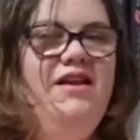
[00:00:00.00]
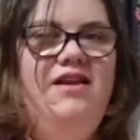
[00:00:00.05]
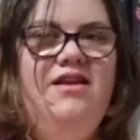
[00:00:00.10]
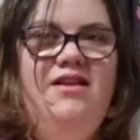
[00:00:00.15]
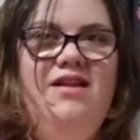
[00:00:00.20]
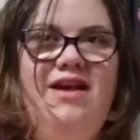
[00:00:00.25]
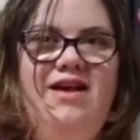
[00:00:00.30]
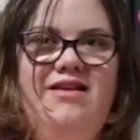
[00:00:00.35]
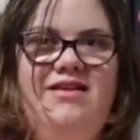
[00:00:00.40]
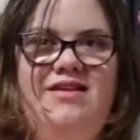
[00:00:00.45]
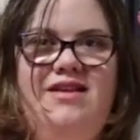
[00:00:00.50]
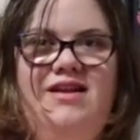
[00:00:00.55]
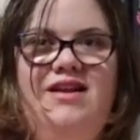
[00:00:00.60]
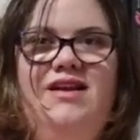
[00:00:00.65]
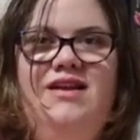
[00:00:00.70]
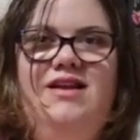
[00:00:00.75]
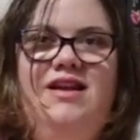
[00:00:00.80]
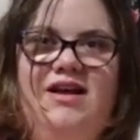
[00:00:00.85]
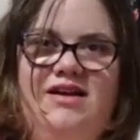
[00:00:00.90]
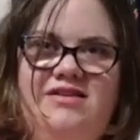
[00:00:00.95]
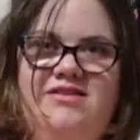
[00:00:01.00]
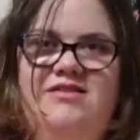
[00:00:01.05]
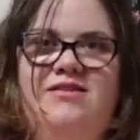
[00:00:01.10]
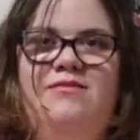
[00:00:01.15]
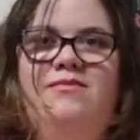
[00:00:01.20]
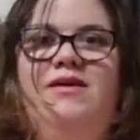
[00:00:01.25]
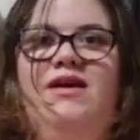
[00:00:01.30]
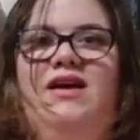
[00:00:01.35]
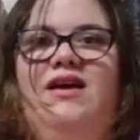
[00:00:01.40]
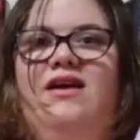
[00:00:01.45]
that's sitting next to
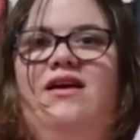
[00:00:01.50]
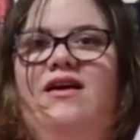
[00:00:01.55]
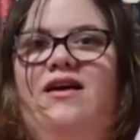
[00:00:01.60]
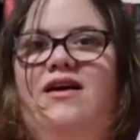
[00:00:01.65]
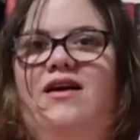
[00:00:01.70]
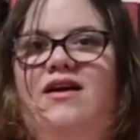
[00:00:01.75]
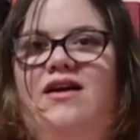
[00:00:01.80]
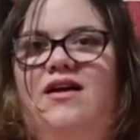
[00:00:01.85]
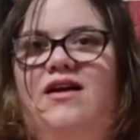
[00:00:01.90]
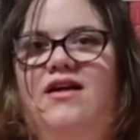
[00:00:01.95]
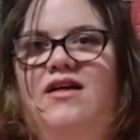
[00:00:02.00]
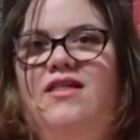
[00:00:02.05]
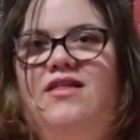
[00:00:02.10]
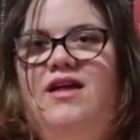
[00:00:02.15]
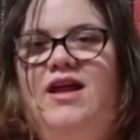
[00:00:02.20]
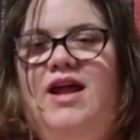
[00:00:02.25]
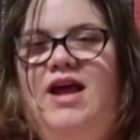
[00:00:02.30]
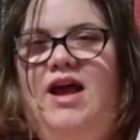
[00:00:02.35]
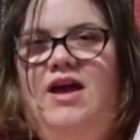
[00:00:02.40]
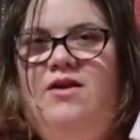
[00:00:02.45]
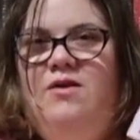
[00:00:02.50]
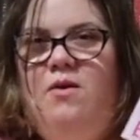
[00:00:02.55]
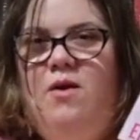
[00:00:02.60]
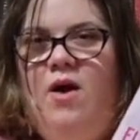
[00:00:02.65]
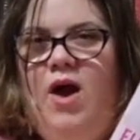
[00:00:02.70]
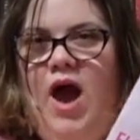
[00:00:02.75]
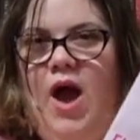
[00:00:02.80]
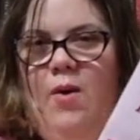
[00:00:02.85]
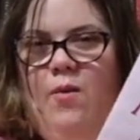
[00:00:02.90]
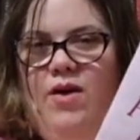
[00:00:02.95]
me that
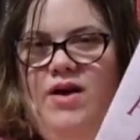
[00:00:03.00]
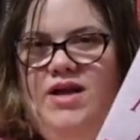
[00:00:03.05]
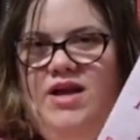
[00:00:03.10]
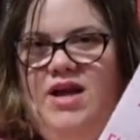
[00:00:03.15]
I want to